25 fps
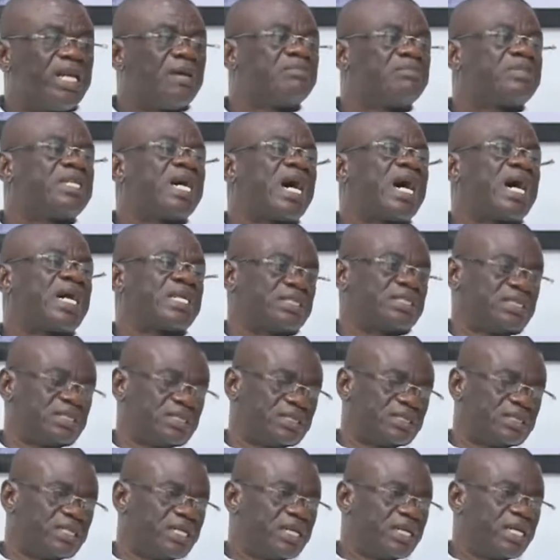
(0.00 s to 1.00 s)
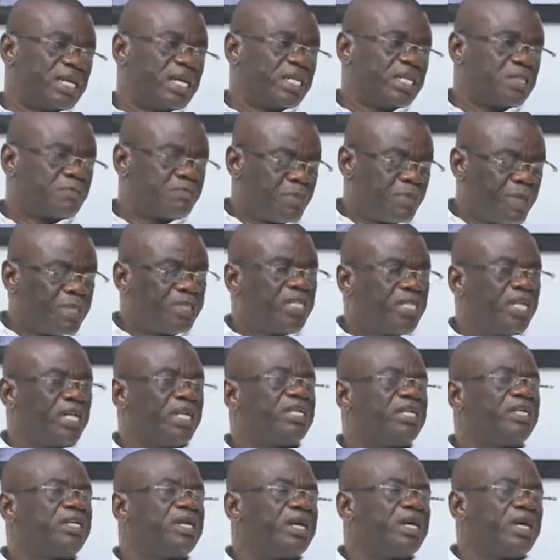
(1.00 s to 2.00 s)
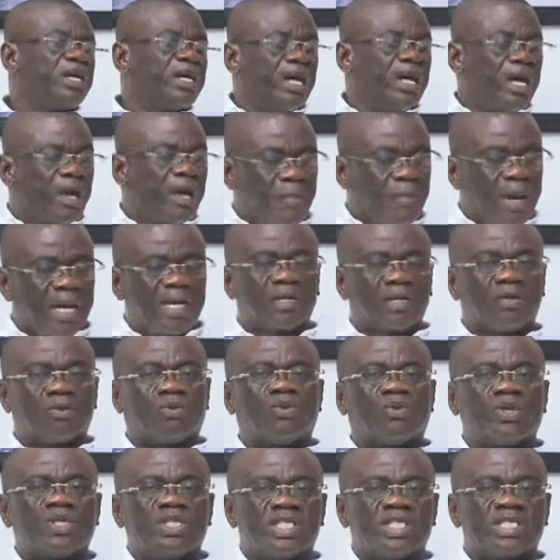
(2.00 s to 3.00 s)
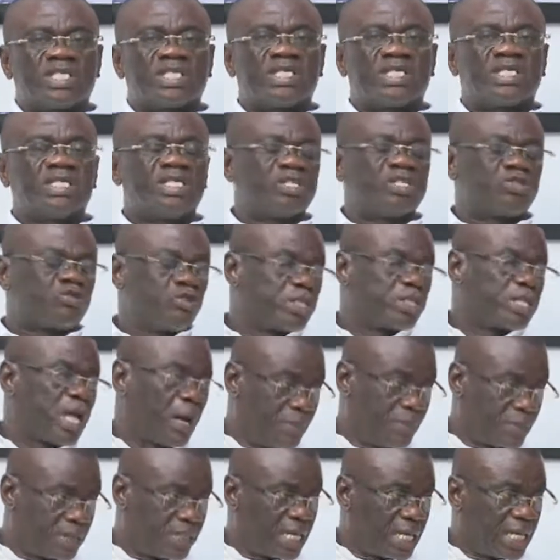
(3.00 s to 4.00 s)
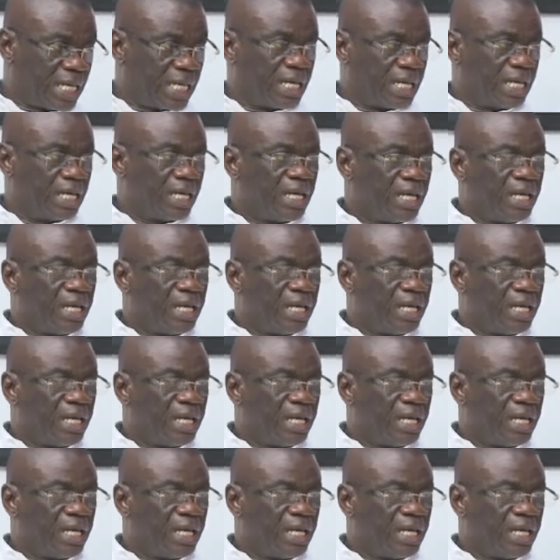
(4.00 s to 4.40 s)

them tarred, especially Himan, which is the district capital.